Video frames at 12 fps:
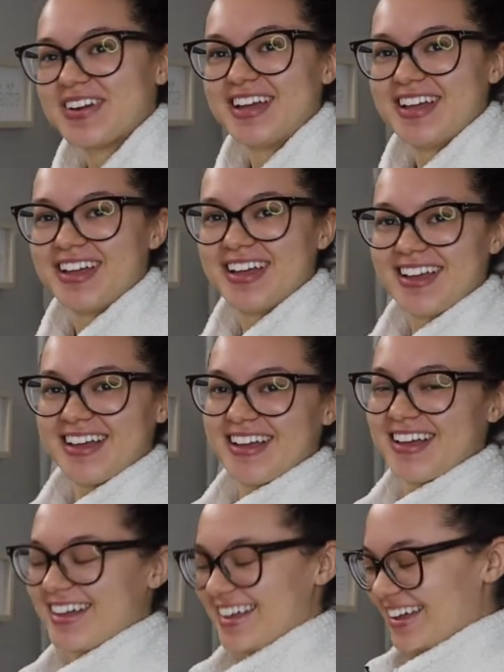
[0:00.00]
Hanah?
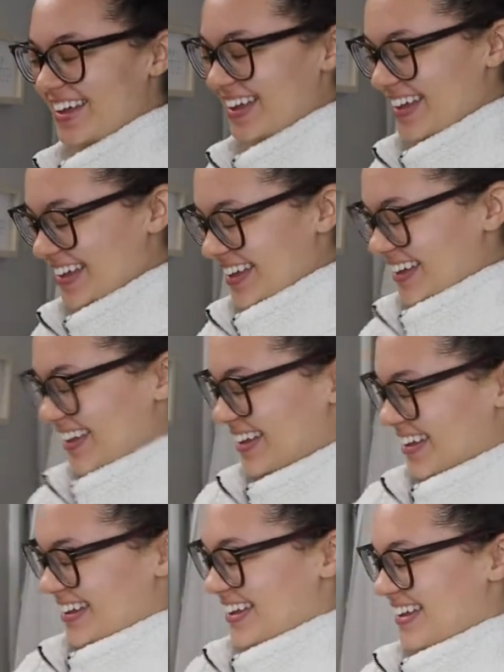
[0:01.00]
I'm gonna do you
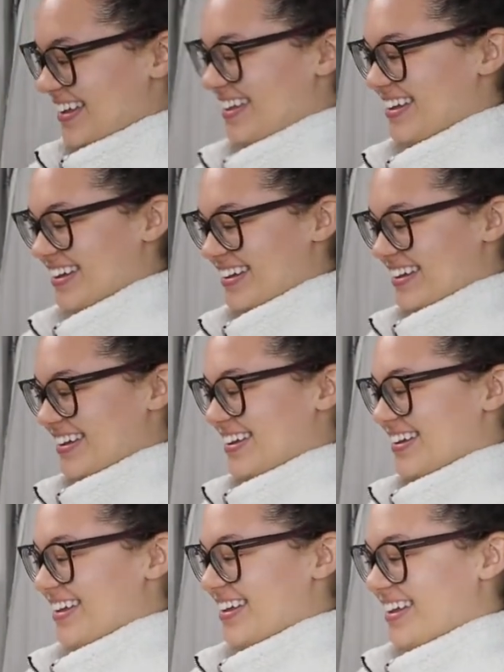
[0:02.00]
dirty.
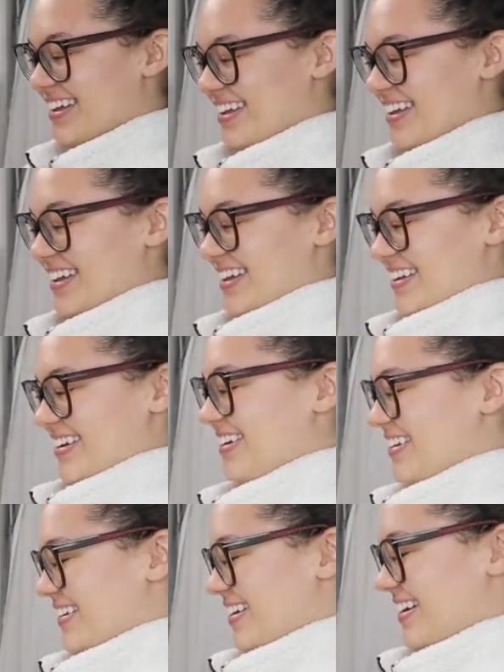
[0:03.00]
Watch,
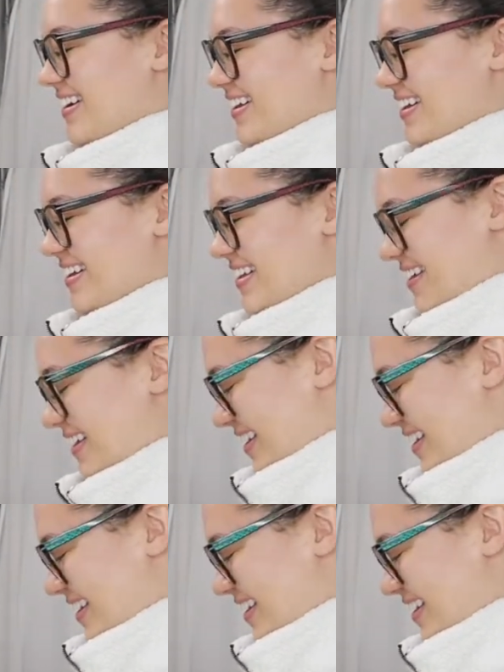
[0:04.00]
you mm, guys. I'm gonna do her